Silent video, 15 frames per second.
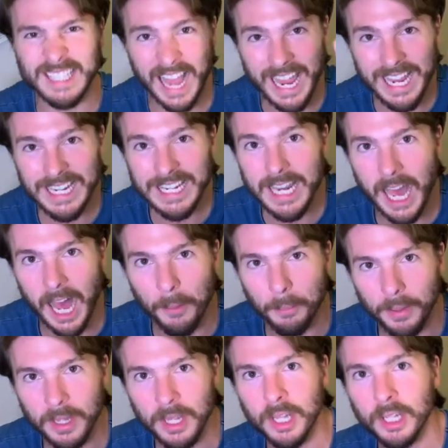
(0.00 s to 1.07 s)
Tighten
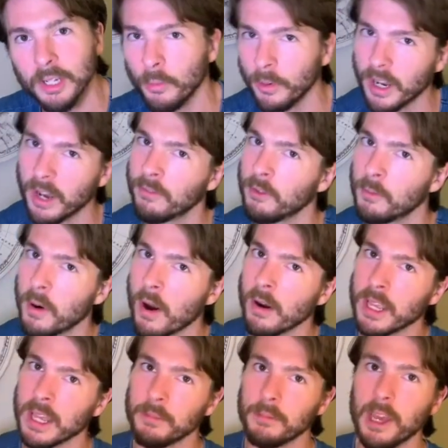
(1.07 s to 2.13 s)
up. We got football
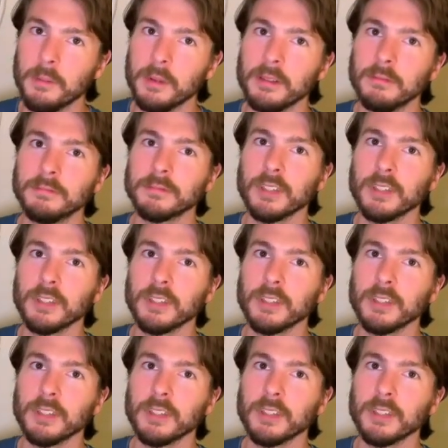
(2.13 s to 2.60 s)
again, baby.